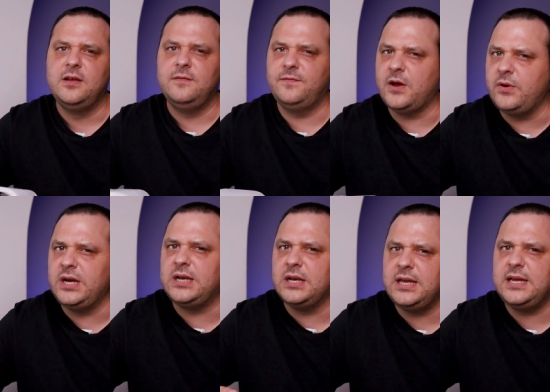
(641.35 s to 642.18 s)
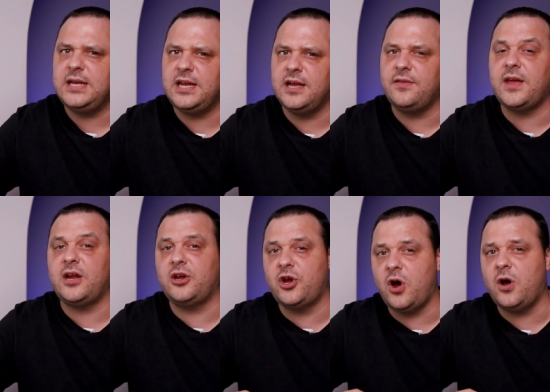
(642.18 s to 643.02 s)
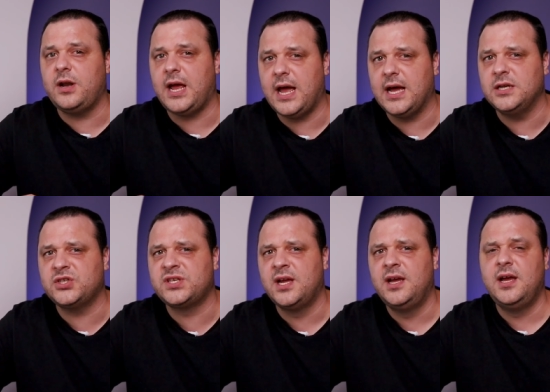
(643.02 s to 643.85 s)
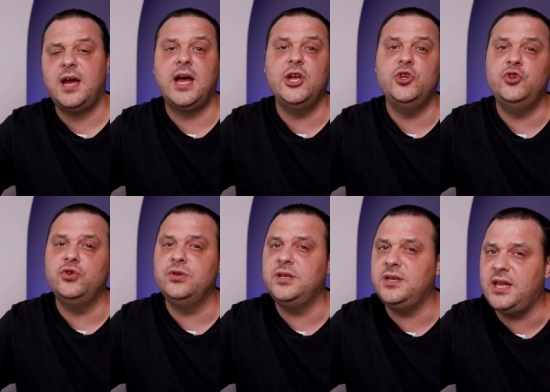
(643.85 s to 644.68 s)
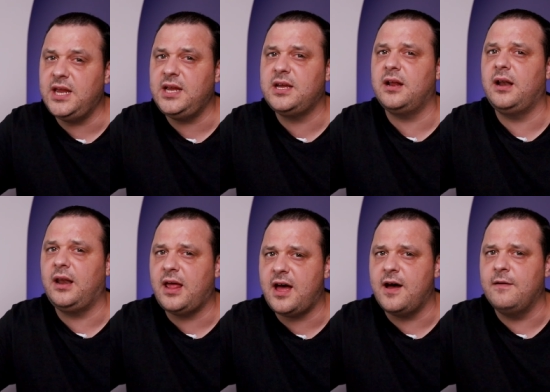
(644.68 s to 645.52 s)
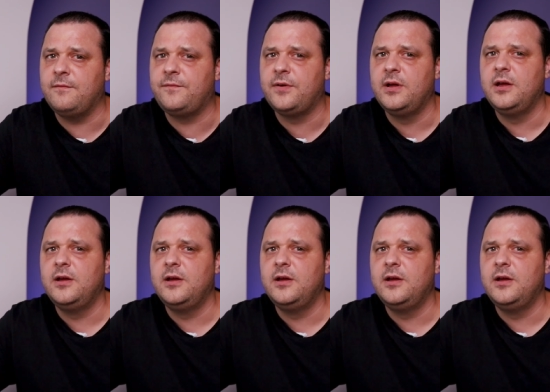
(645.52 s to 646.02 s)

Very clear here that God has a unique love